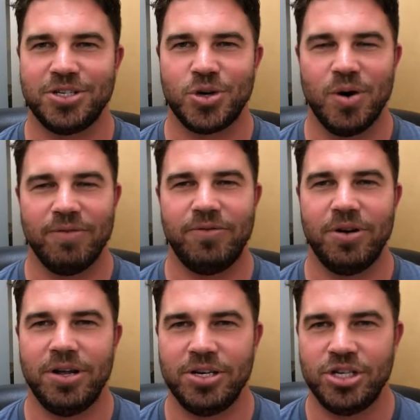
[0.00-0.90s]
square
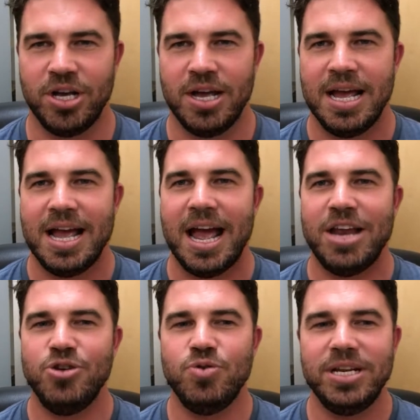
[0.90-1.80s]
footage,
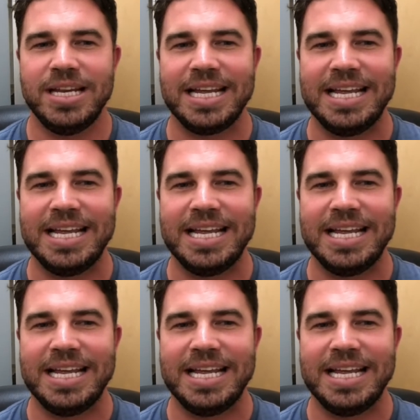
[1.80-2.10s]
and you need to